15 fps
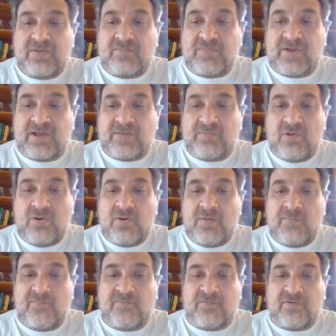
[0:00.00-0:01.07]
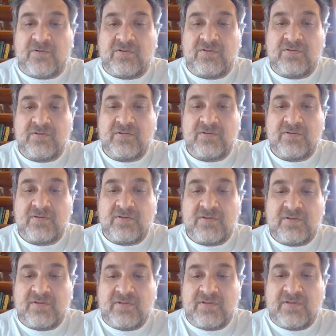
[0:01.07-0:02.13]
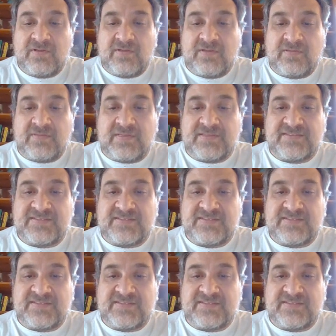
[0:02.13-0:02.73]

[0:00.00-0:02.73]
but I'm hopeful that